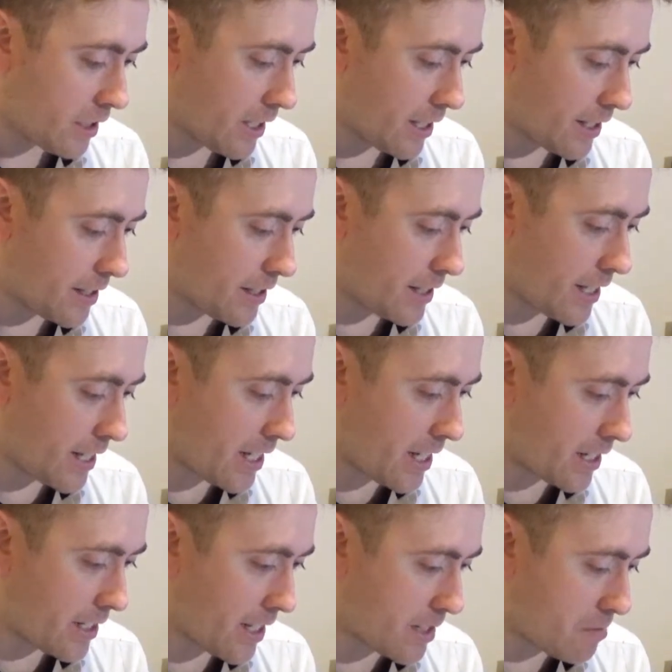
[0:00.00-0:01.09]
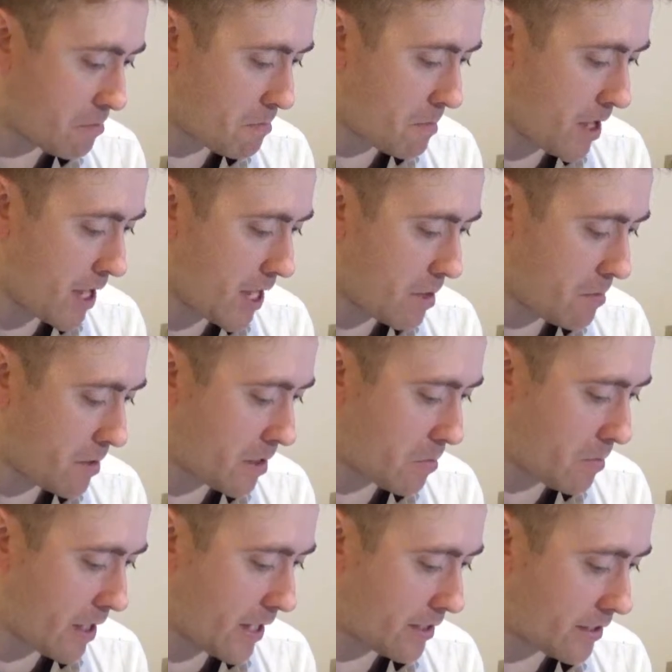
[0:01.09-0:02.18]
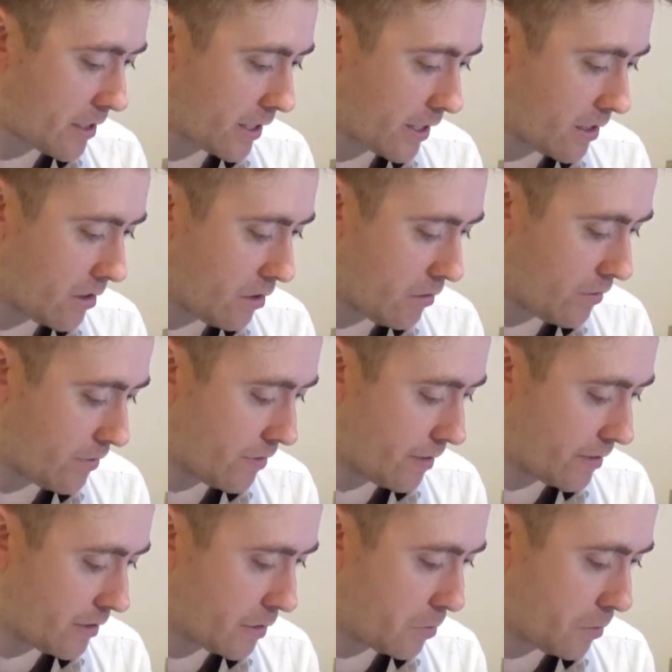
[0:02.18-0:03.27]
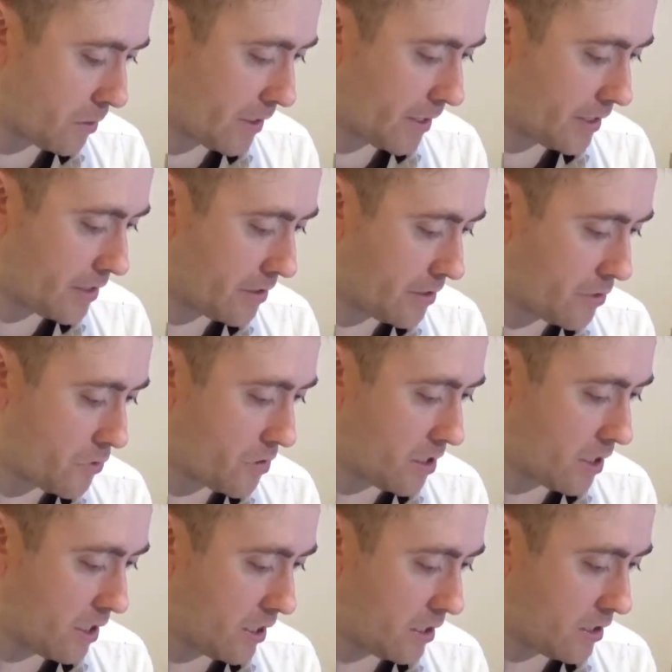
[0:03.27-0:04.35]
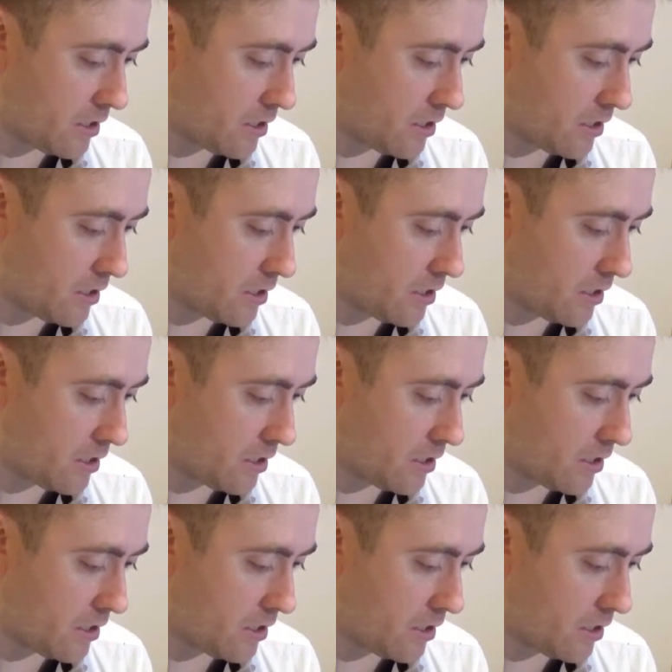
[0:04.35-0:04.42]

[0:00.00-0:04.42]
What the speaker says: And I think that's maybe the best I can hope for at this point is a draw.